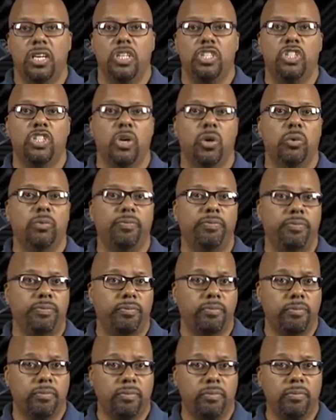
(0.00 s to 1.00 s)
So
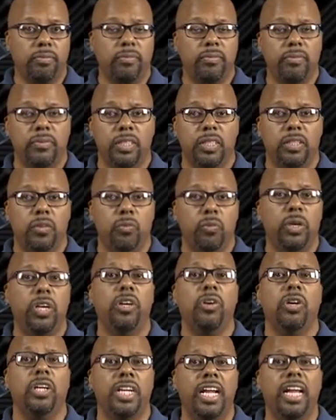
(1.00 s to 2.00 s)

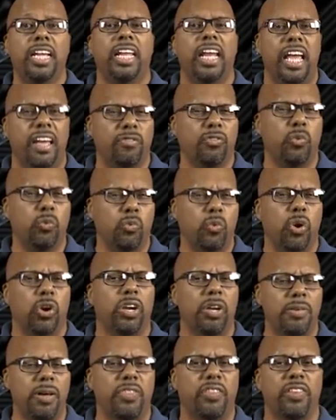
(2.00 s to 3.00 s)
we are not going to have to
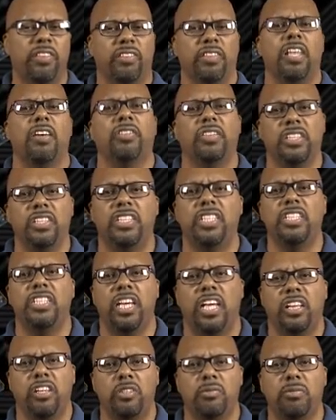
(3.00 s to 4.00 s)
worry about this level of
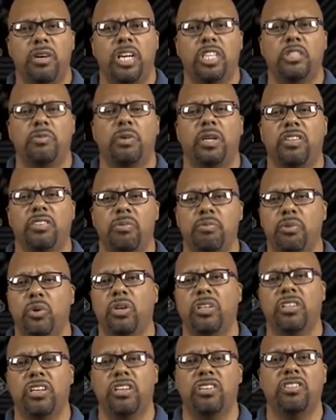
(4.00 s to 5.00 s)
detail as much, but it's
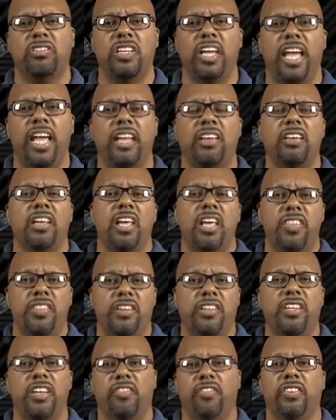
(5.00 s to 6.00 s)
important to understand
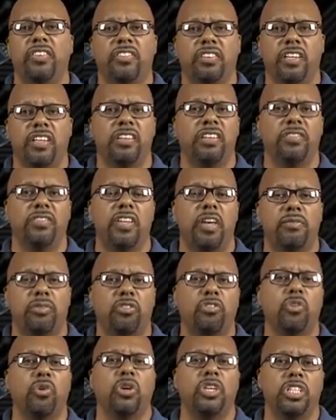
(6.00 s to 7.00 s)
the difference in the different types
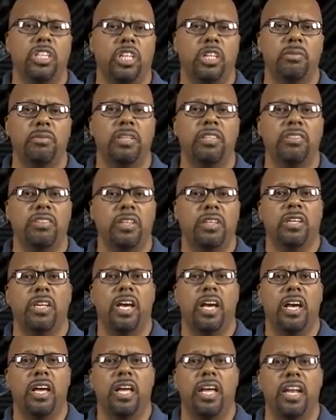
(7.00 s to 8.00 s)
of storage elements and
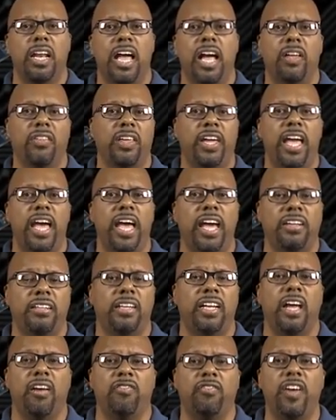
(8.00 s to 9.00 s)
how they act
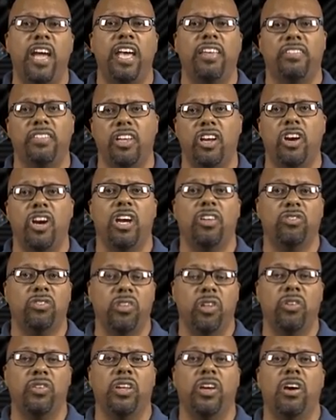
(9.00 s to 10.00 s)
and how fast they are, how
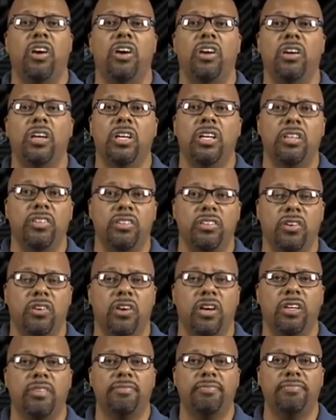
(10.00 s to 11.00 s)
slow they are, so
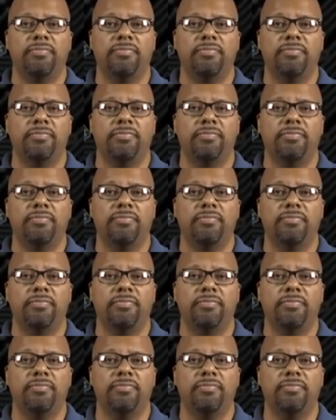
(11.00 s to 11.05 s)
on.